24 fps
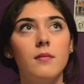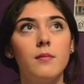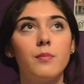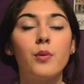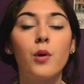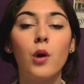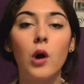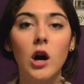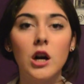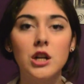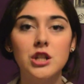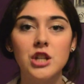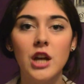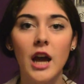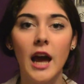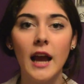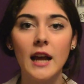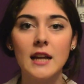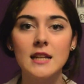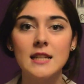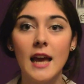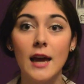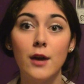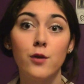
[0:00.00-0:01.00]

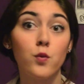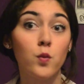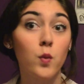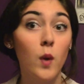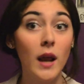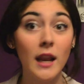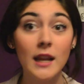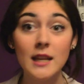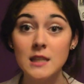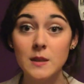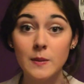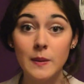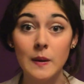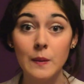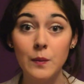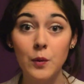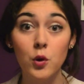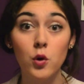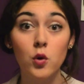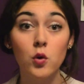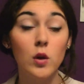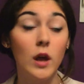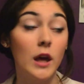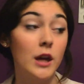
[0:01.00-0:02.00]
project and run into people
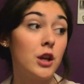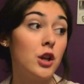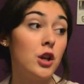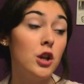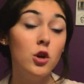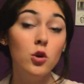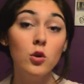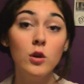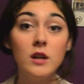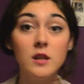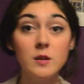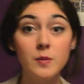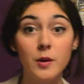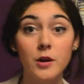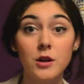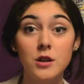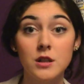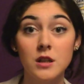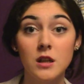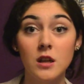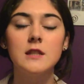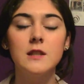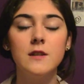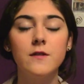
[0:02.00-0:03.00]
who knew this
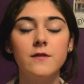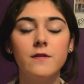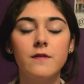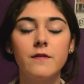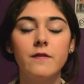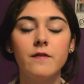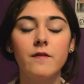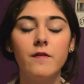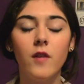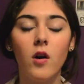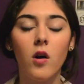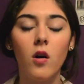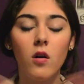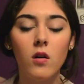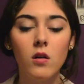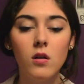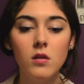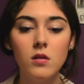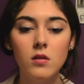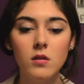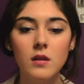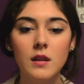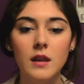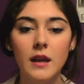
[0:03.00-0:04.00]
person,
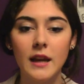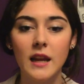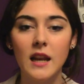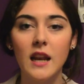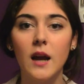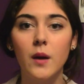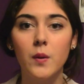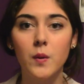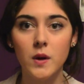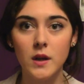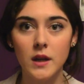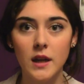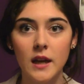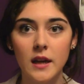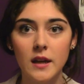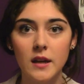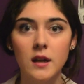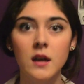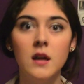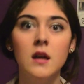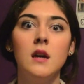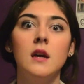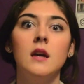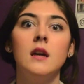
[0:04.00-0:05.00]
all networking
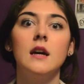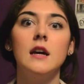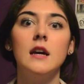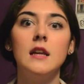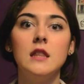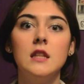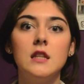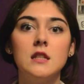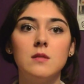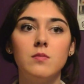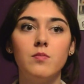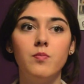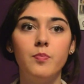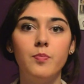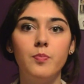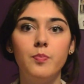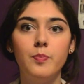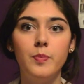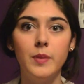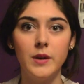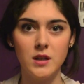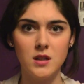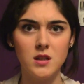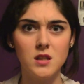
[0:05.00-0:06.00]
in this
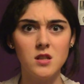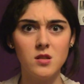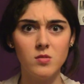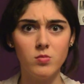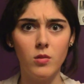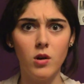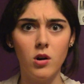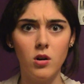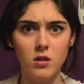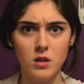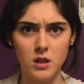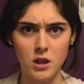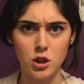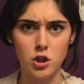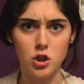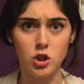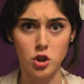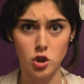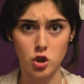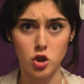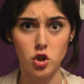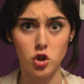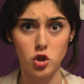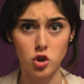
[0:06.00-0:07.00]
big small
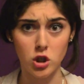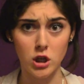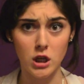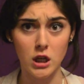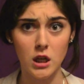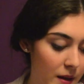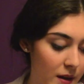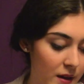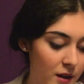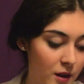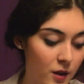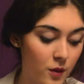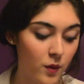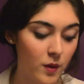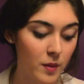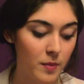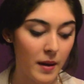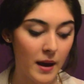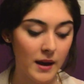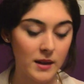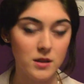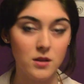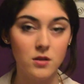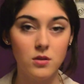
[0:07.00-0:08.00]
industry. Going
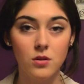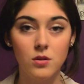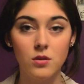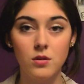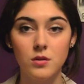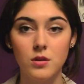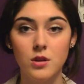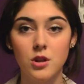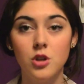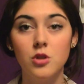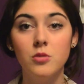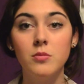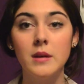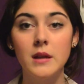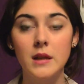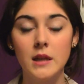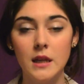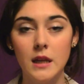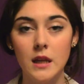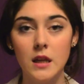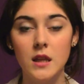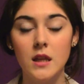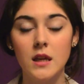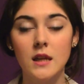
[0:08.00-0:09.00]
back to the whole
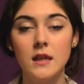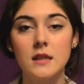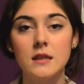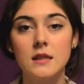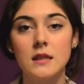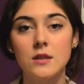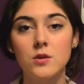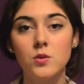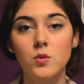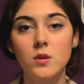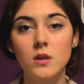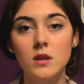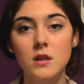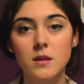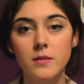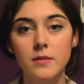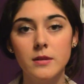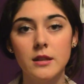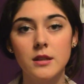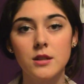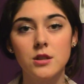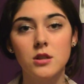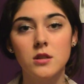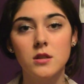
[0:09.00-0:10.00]
humility thing, that's really
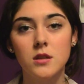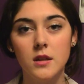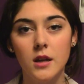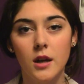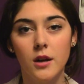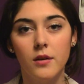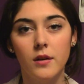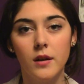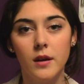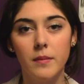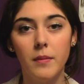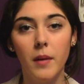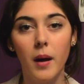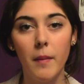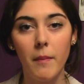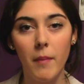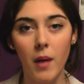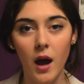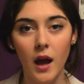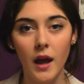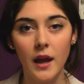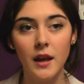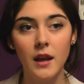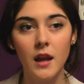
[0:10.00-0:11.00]
something that stood out in my
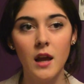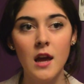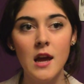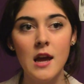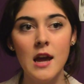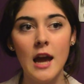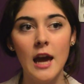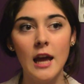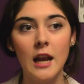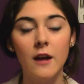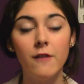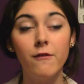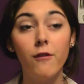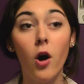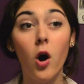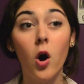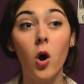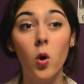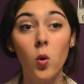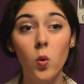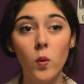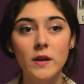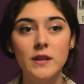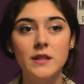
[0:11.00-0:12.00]
mind, and I've
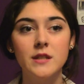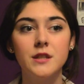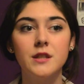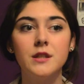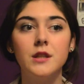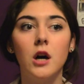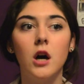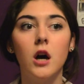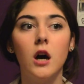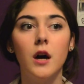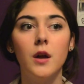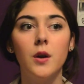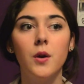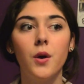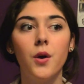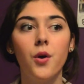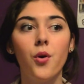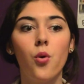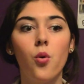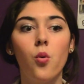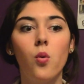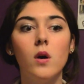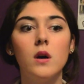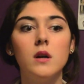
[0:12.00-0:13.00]
always thought
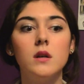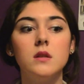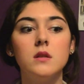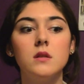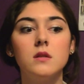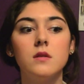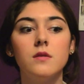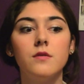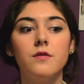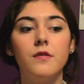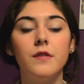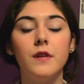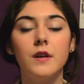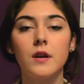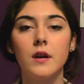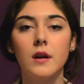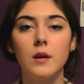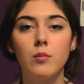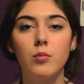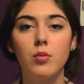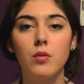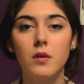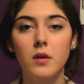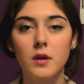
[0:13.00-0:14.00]
was very
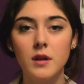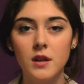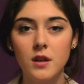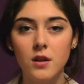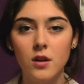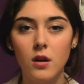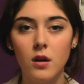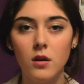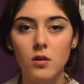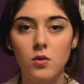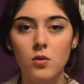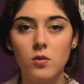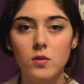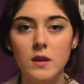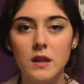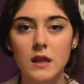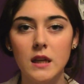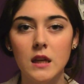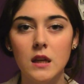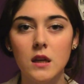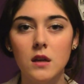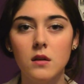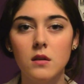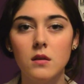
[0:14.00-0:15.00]
important, not
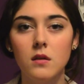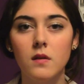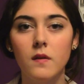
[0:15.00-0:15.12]
only